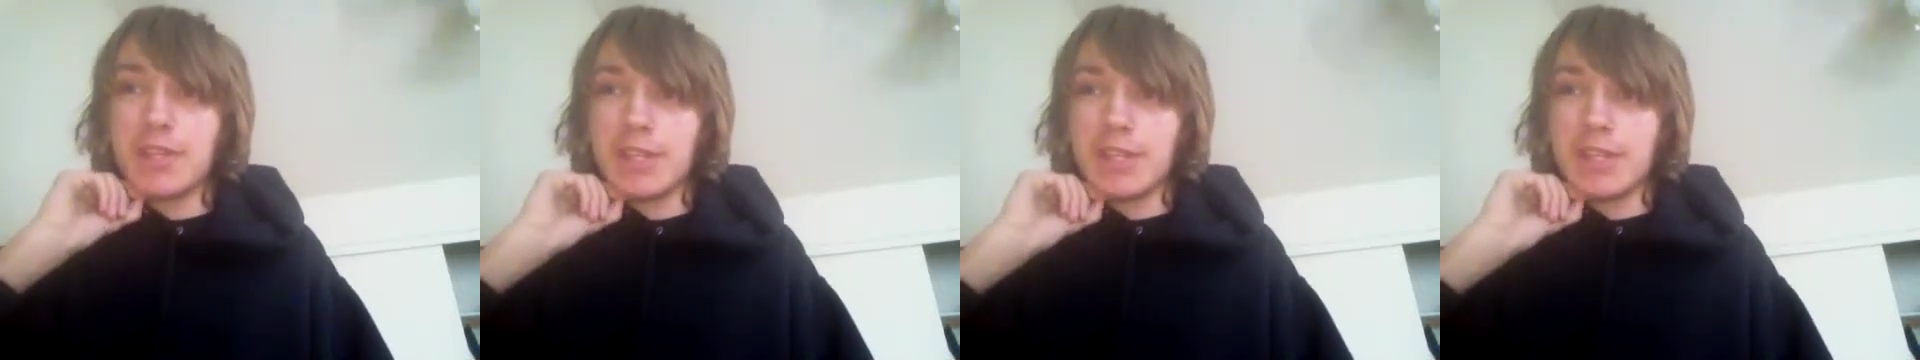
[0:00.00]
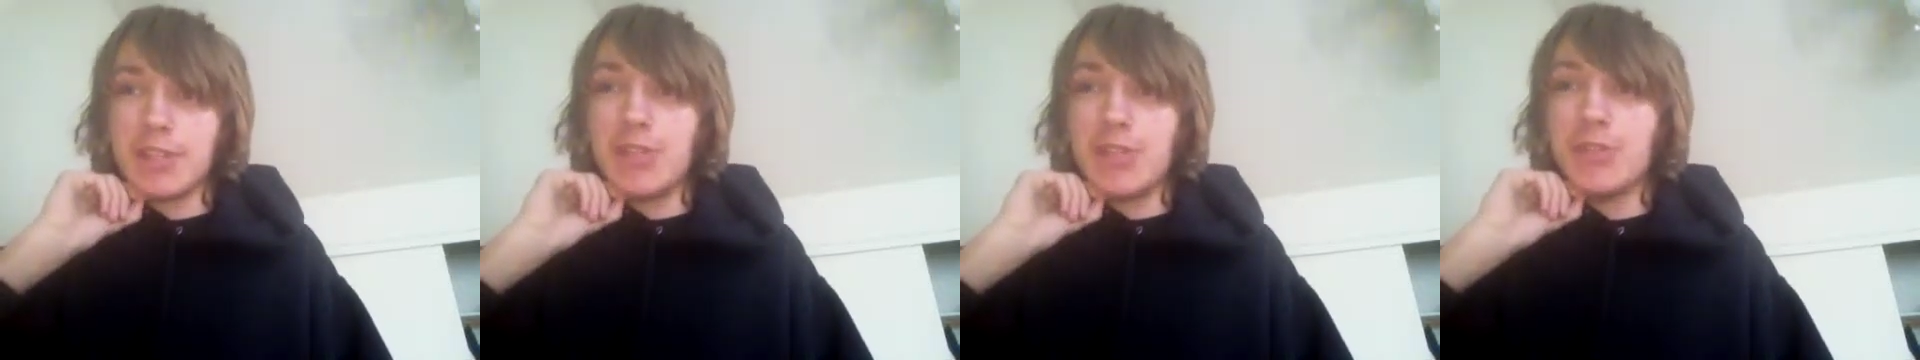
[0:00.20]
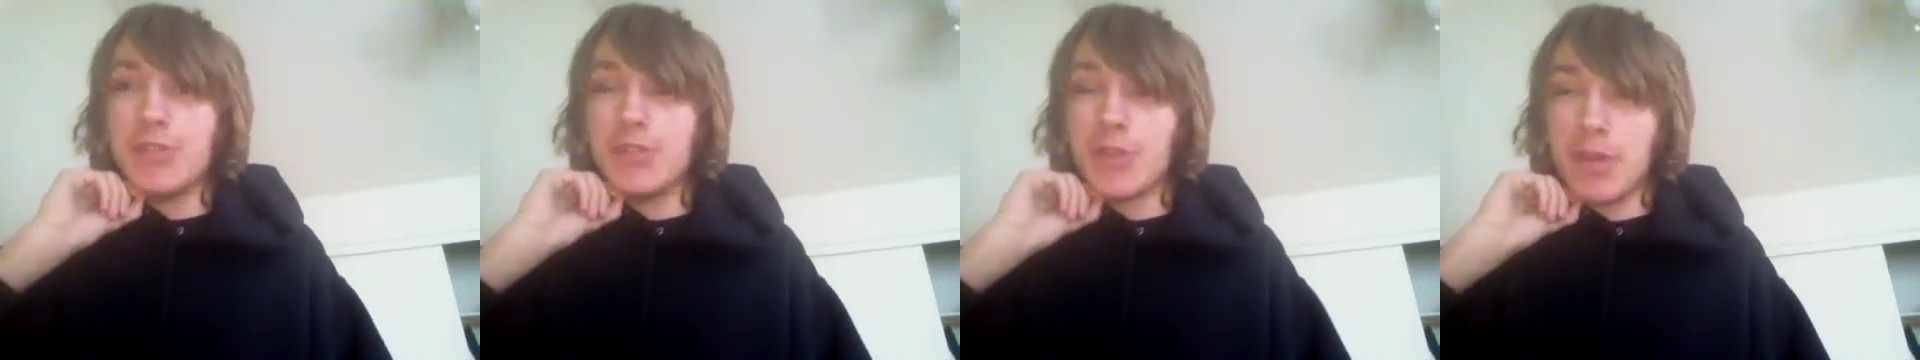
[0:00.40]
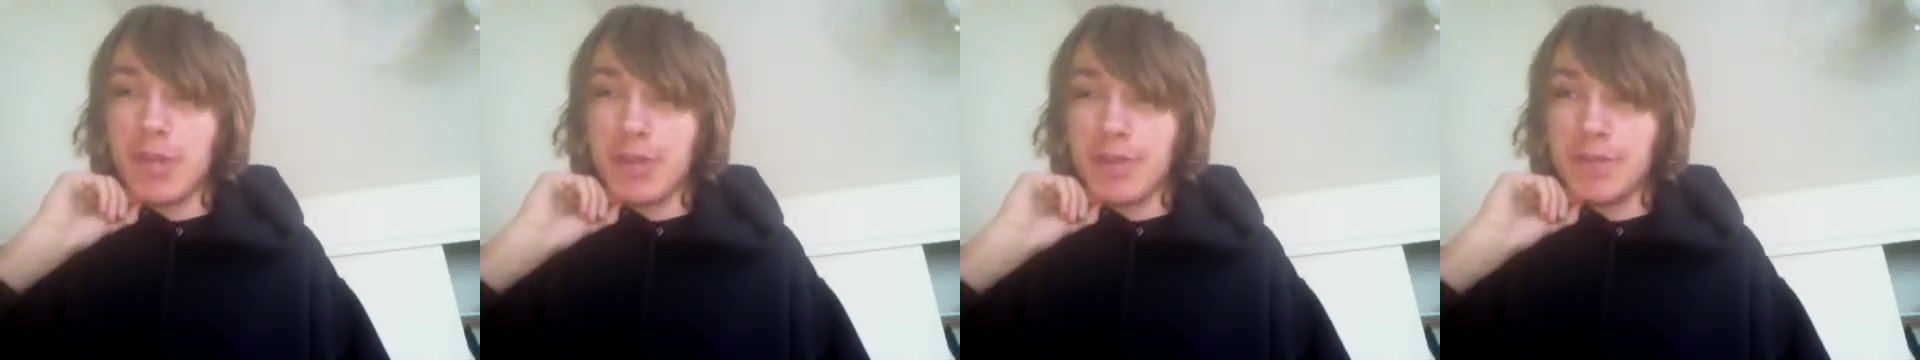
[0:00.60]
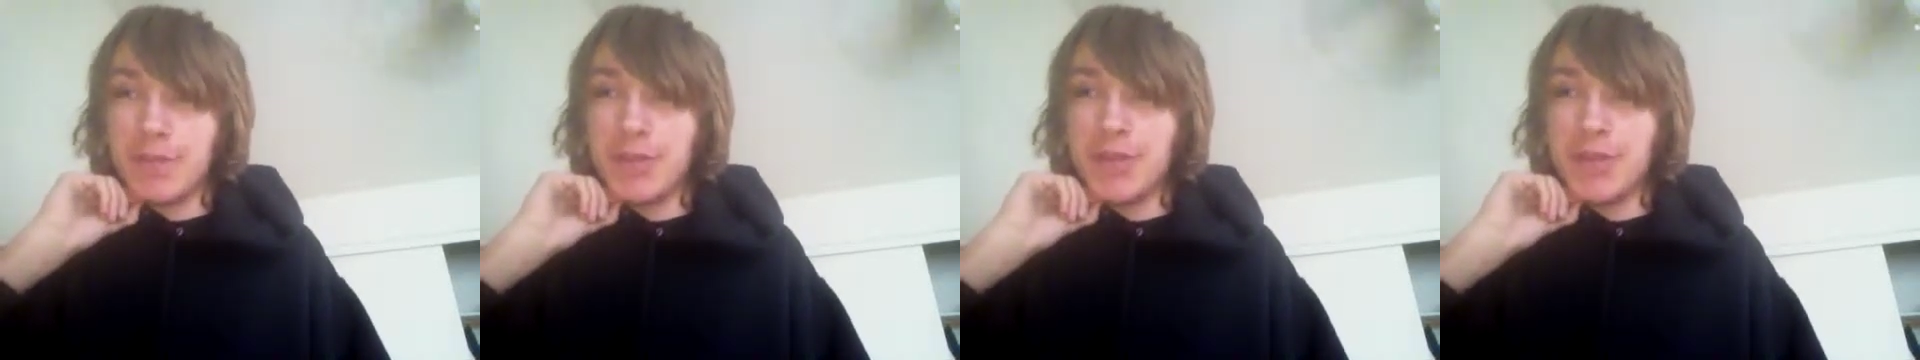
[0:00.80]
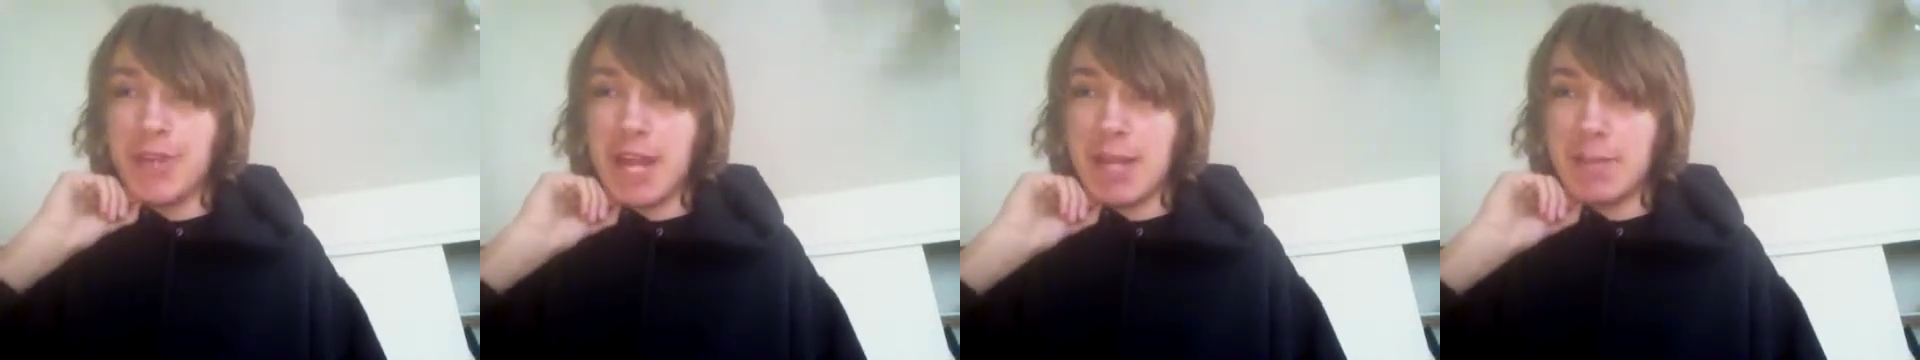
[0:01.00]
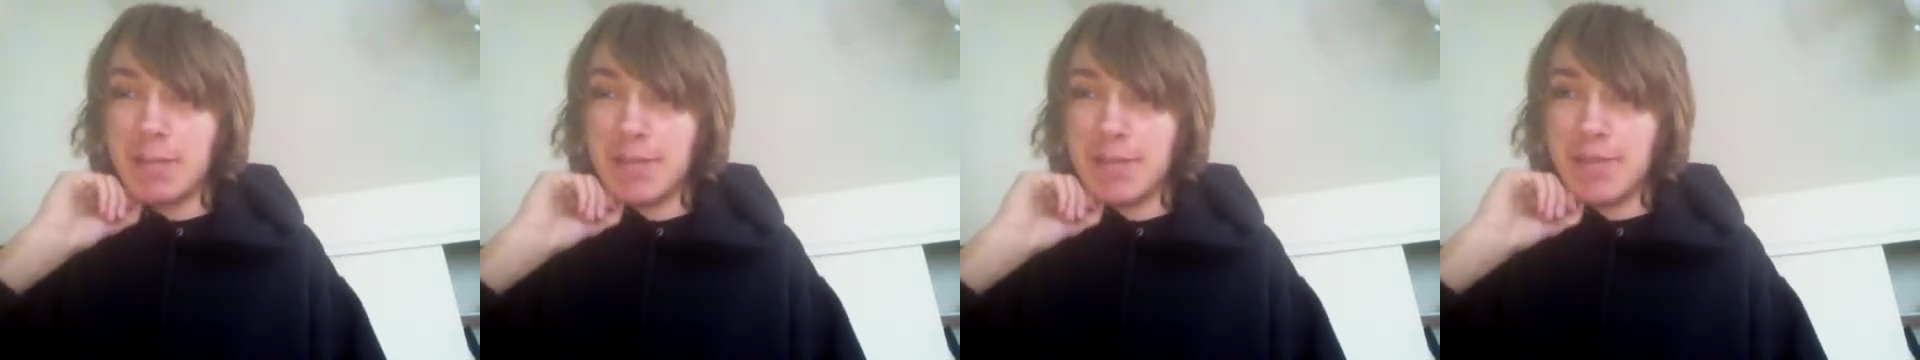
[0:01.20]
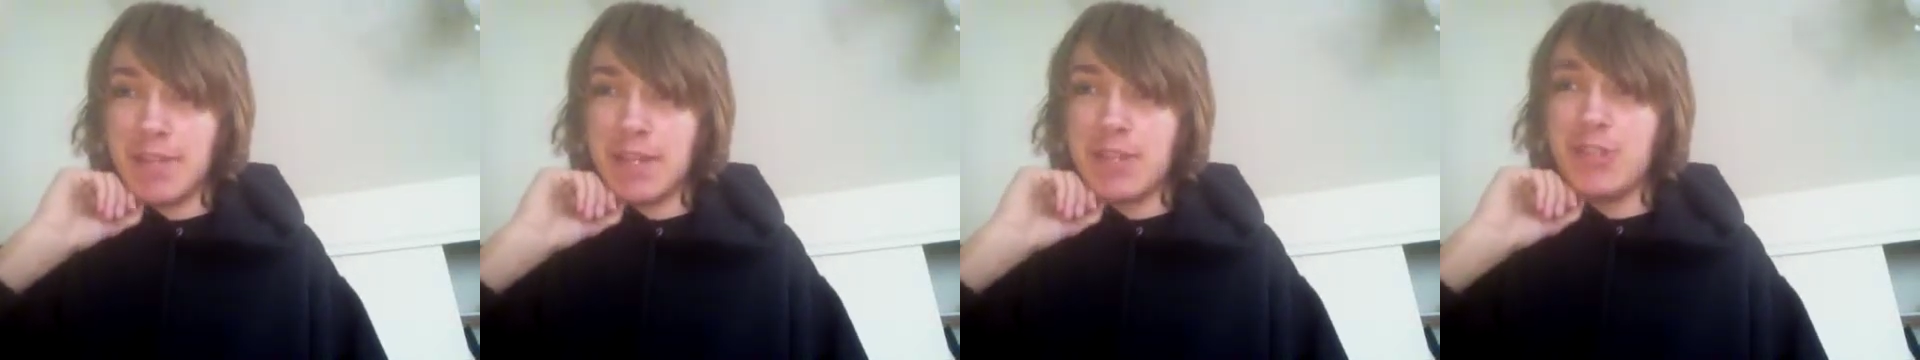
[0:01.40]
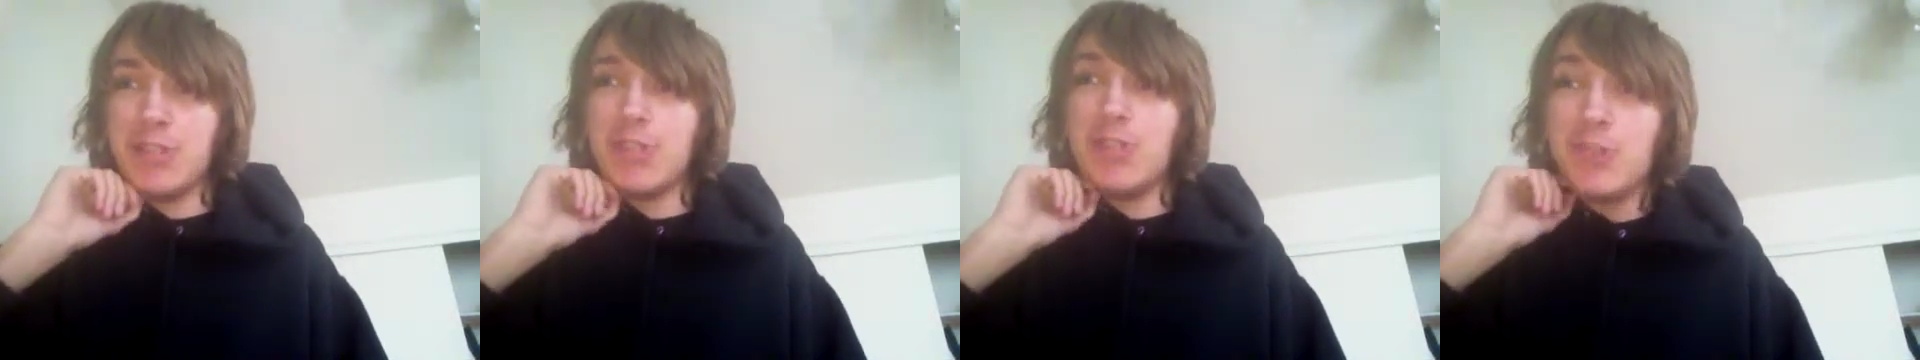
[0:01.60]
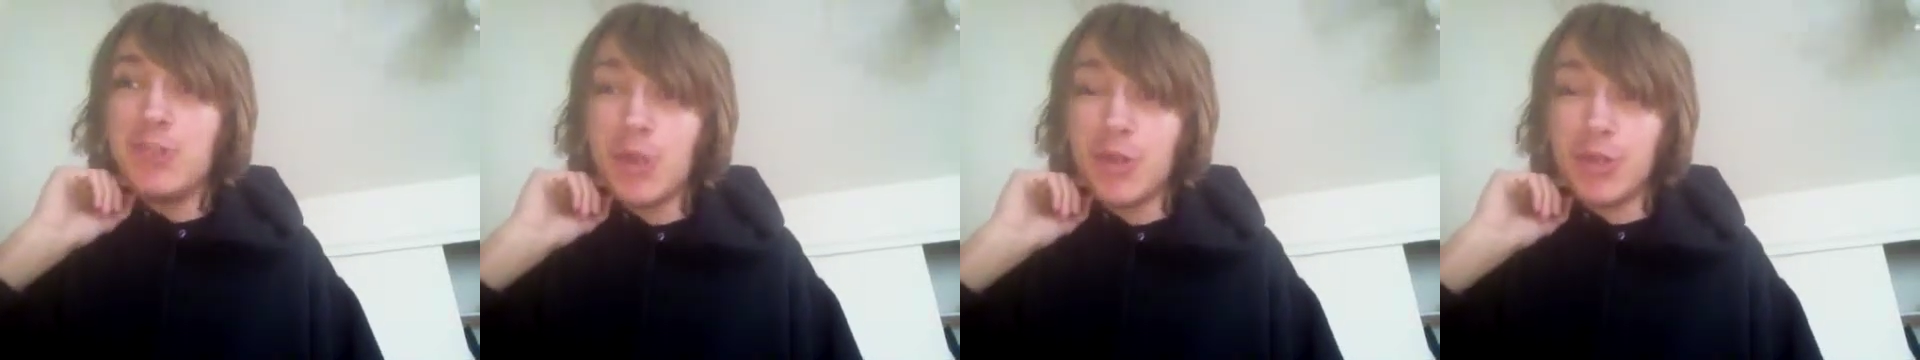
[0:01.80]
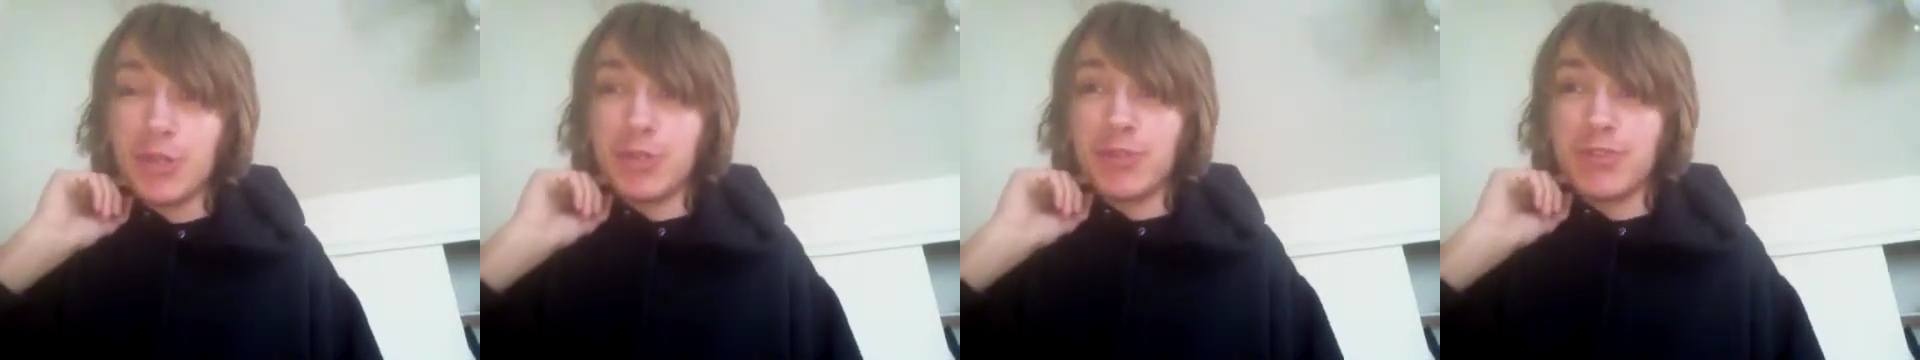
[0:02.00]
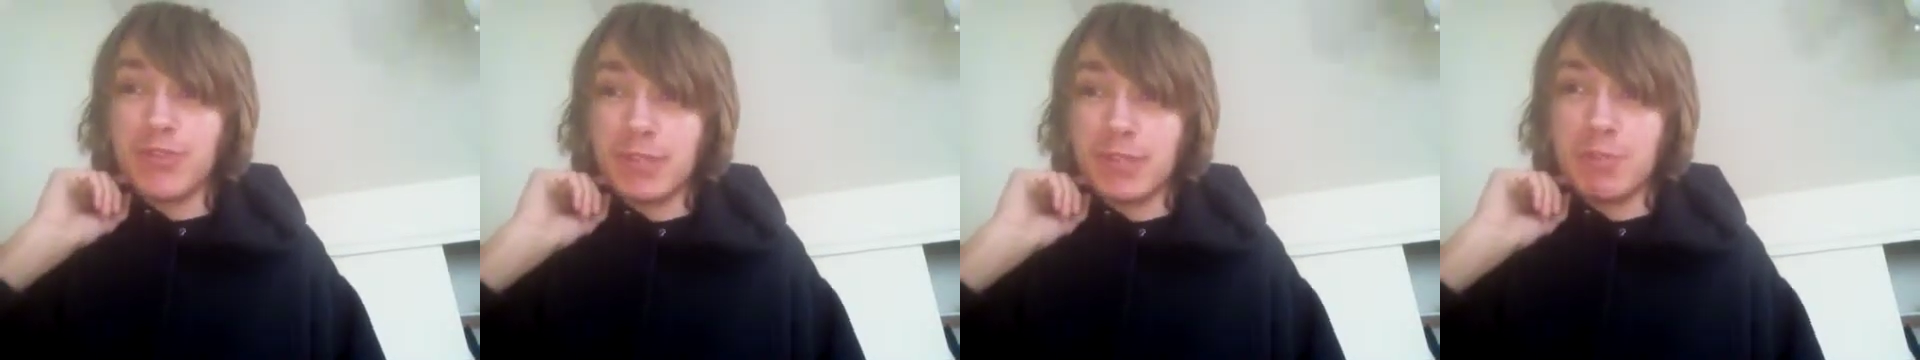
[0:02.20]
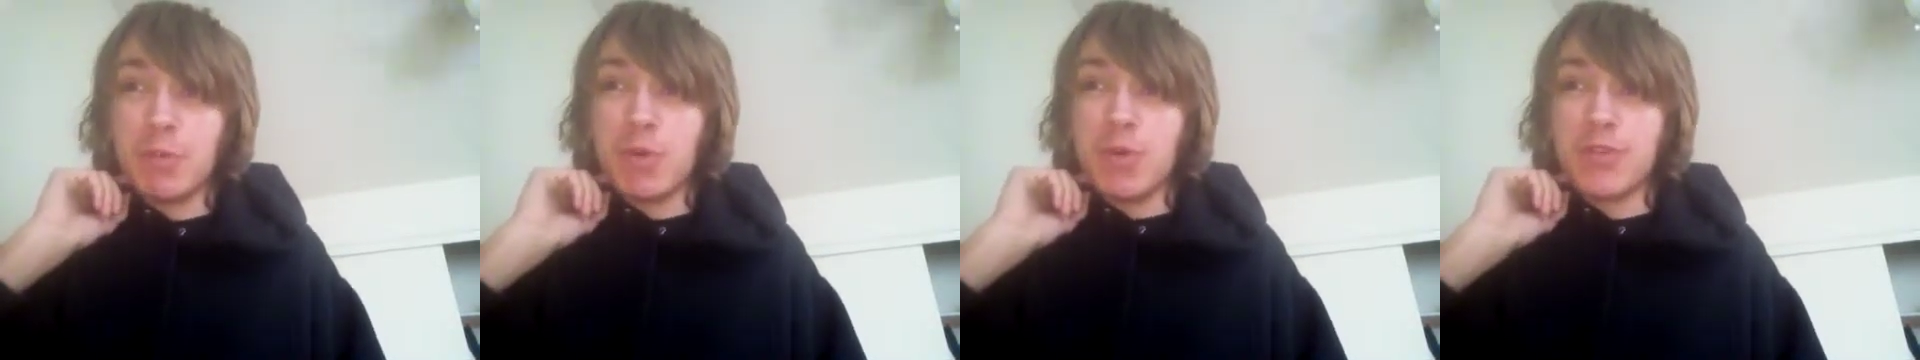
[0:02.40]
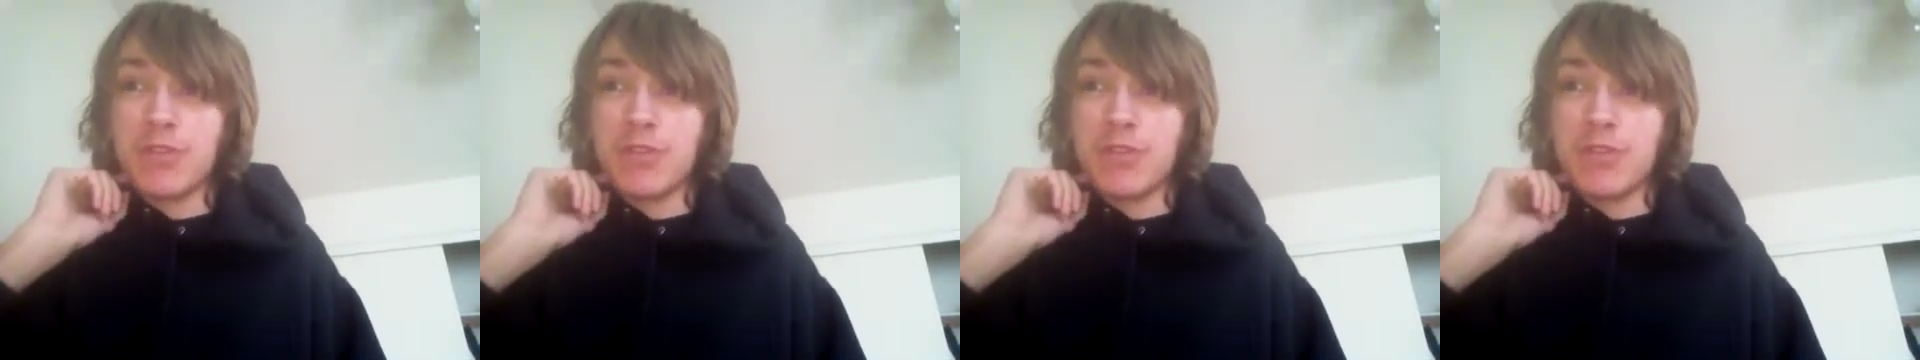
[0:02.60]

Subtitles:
And if you're an anime fan, you've seen more